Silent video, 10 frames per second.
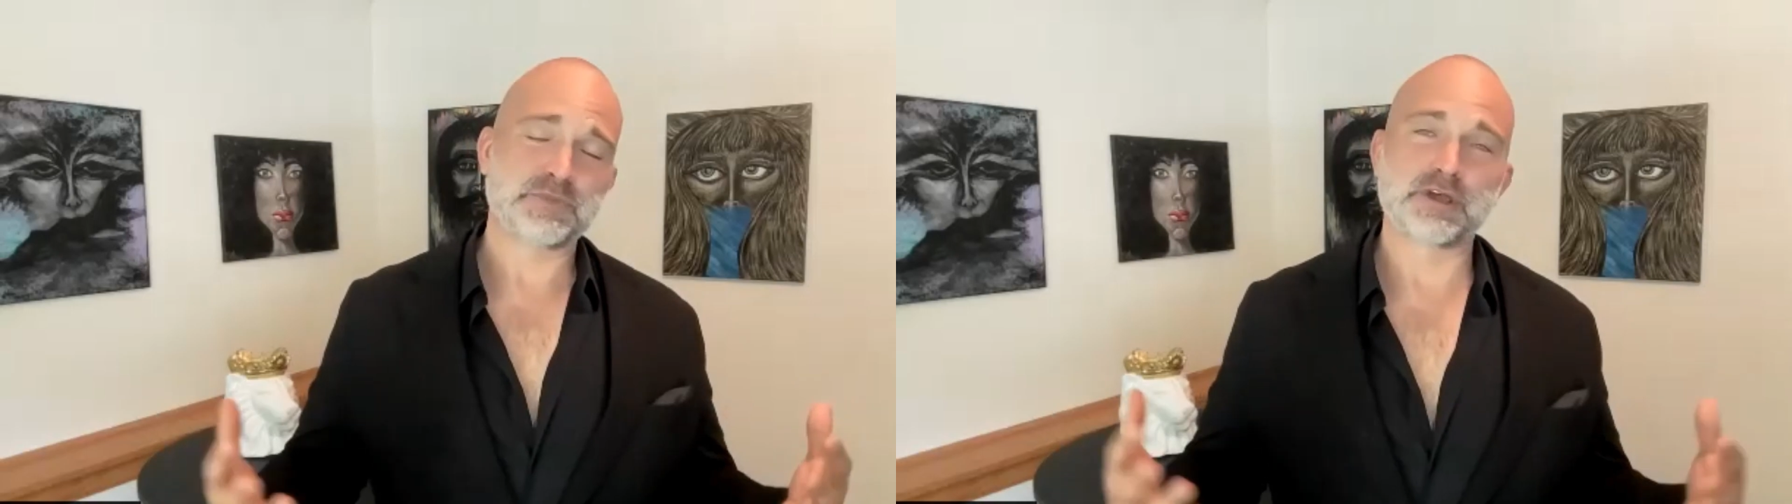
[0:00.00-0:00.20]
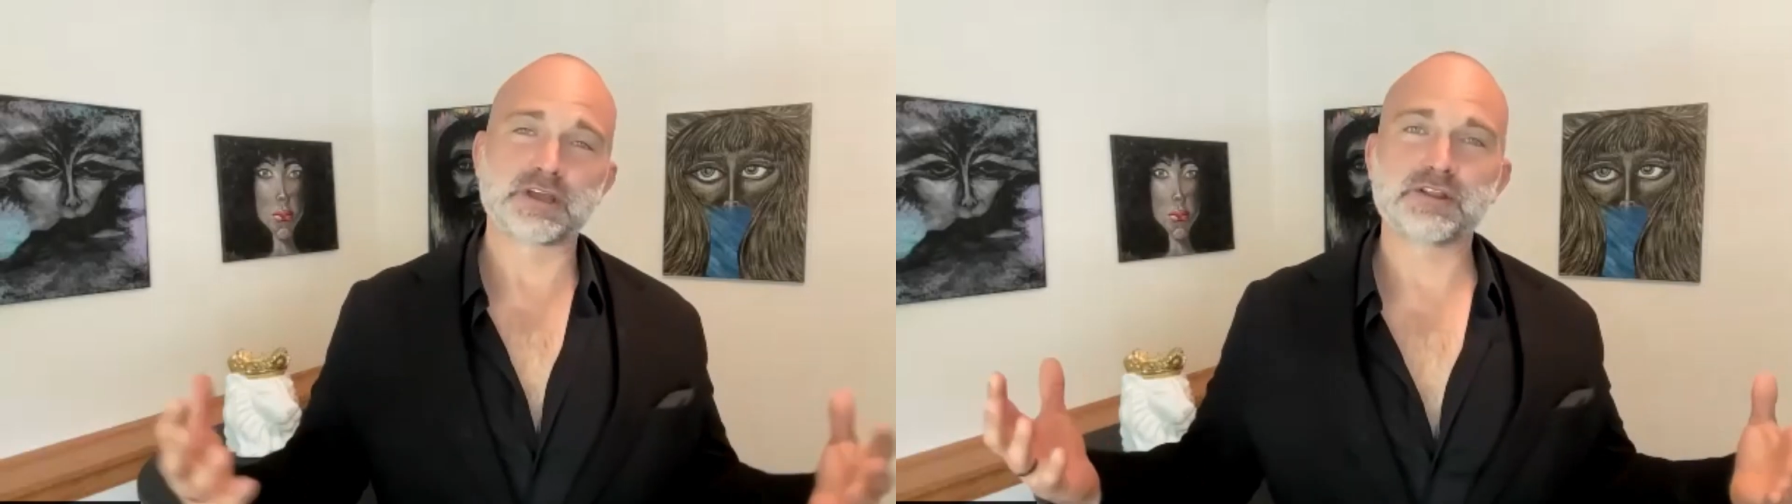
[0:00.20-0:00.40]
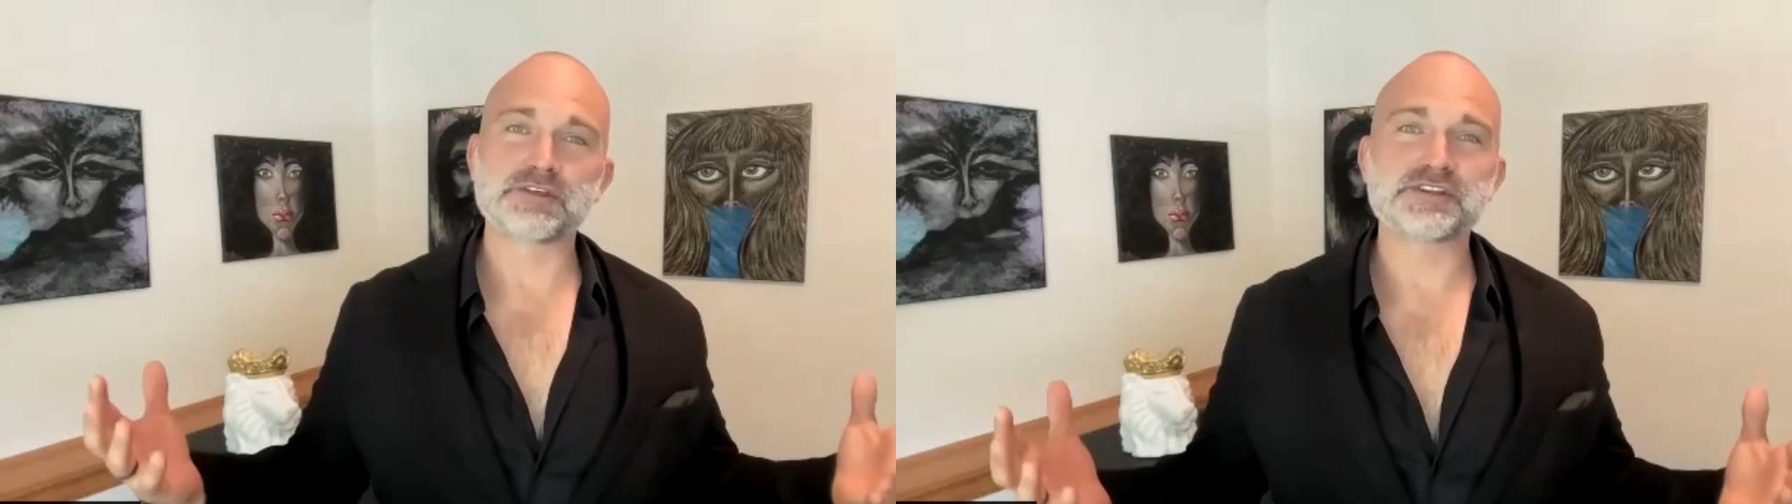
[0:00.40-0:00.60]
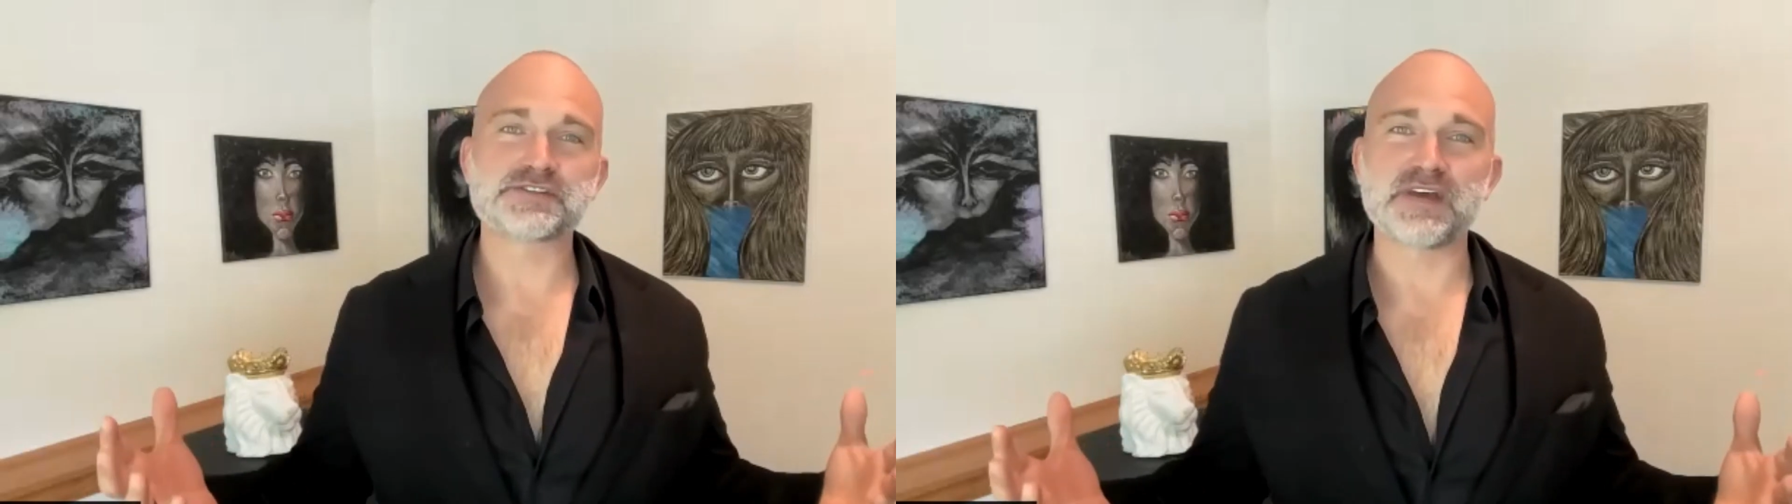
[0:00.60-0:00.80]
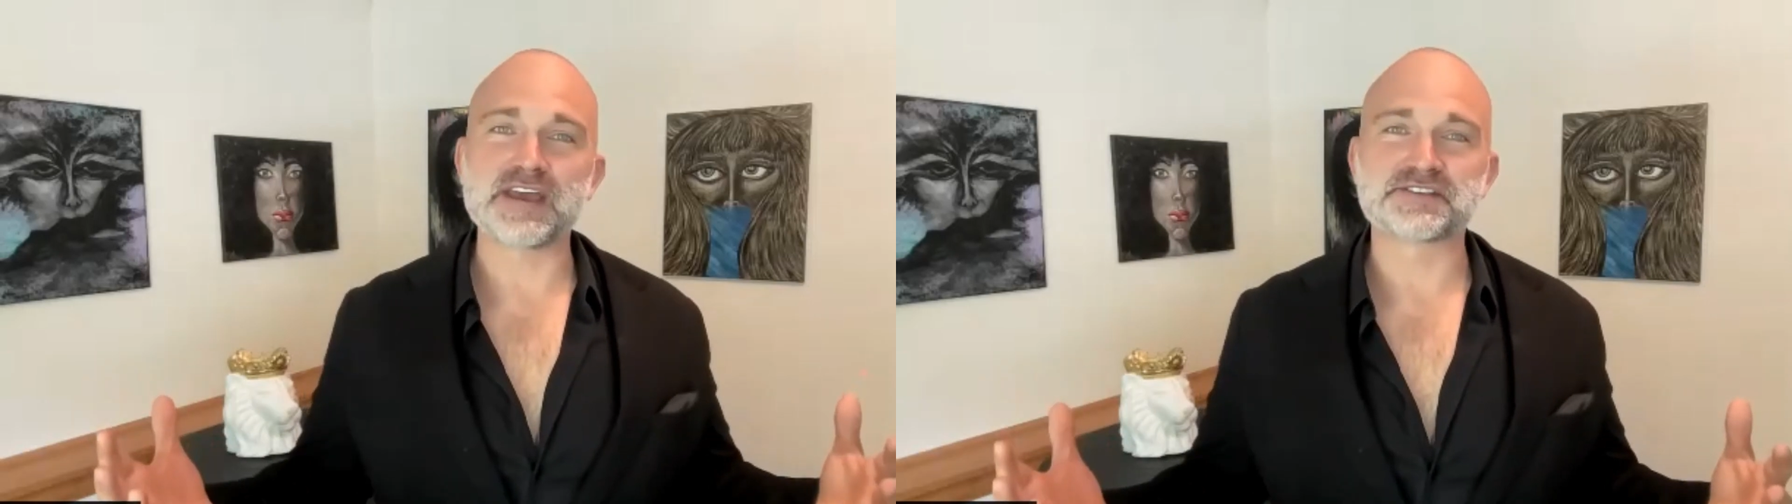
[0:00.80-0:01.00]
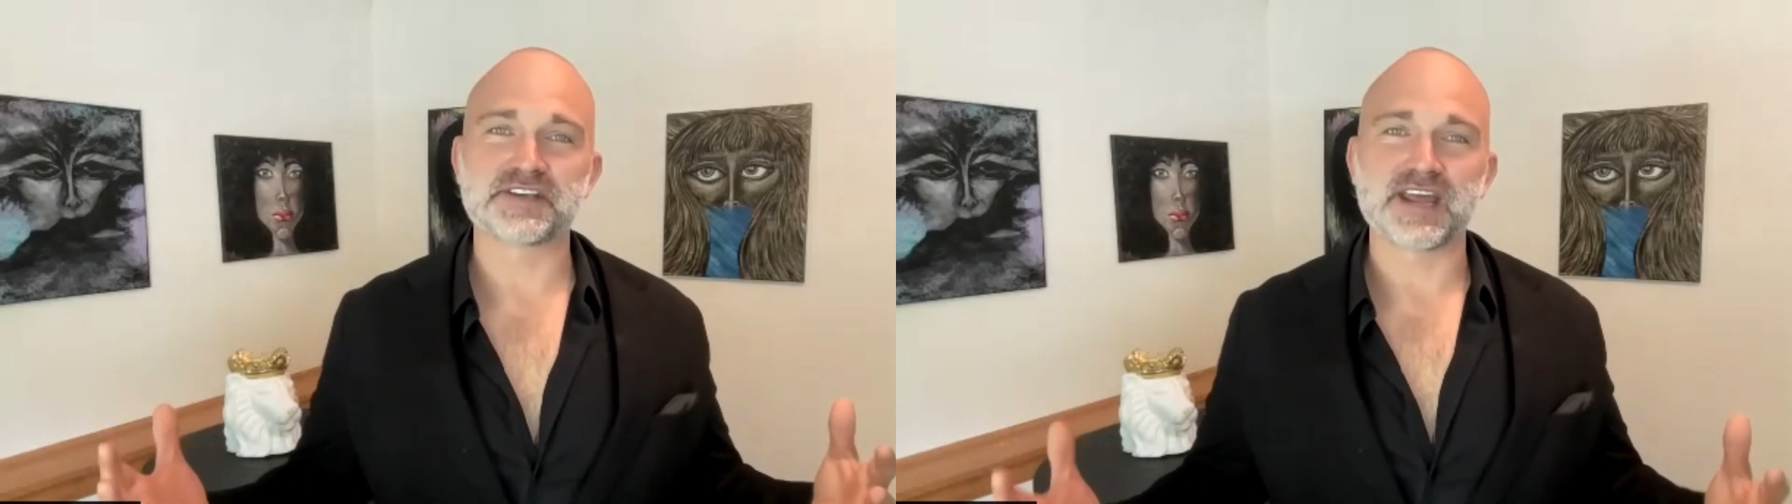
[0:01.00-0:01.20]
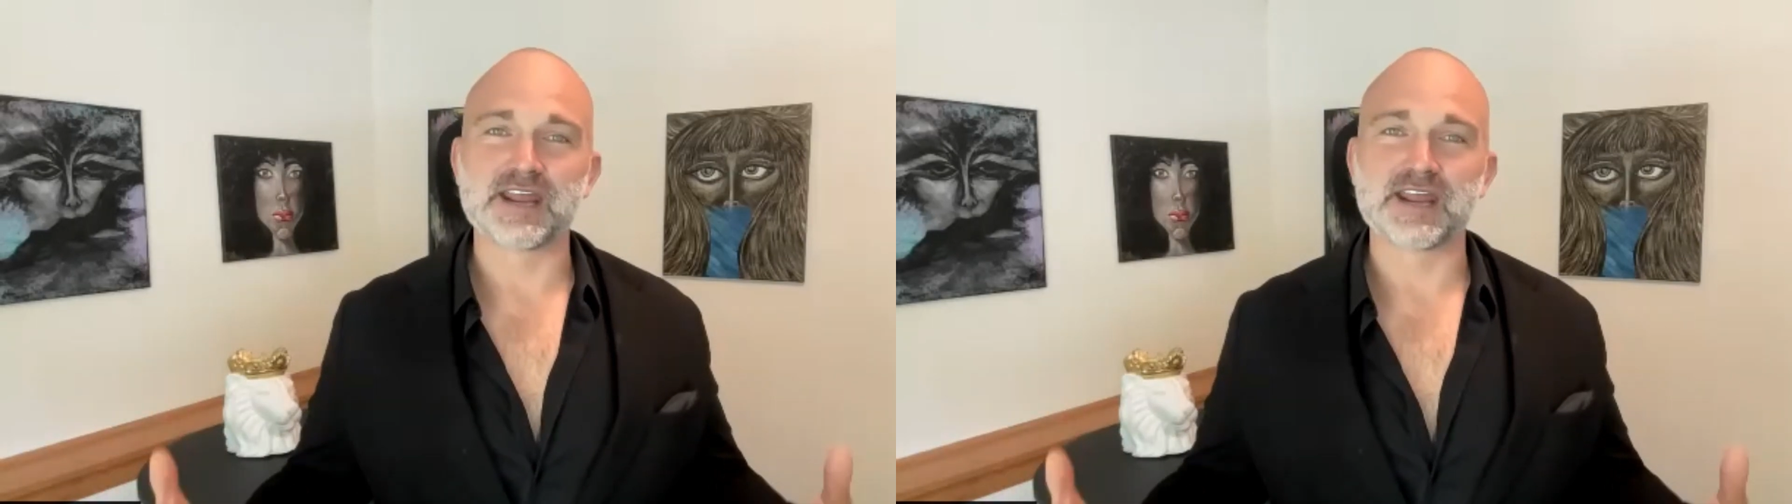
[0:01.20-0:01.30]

let's face it,